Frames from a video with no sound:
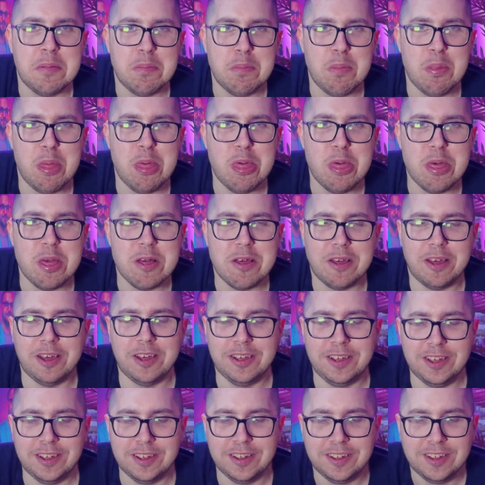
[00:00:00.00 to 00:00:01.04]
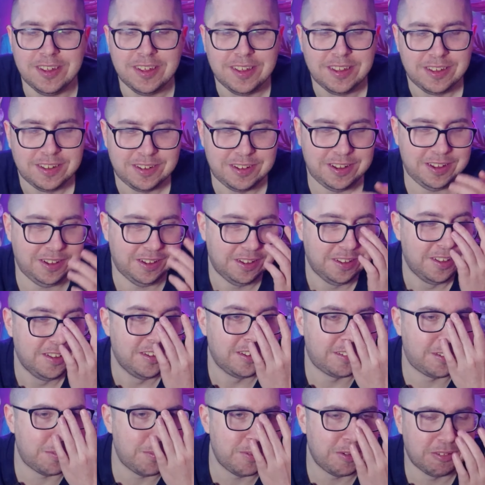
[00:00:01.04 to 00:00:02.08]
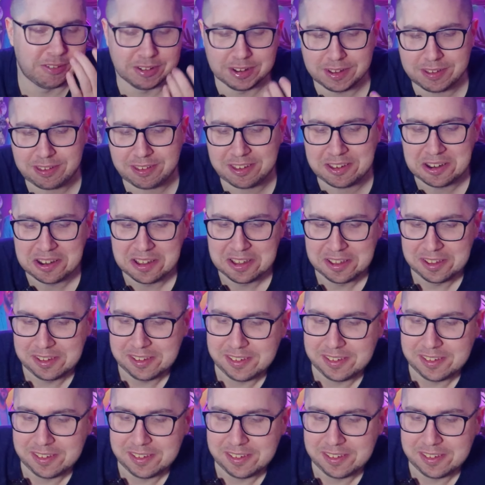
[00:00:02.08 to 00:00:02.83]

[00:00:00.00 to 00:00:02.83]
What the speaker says: to be honest.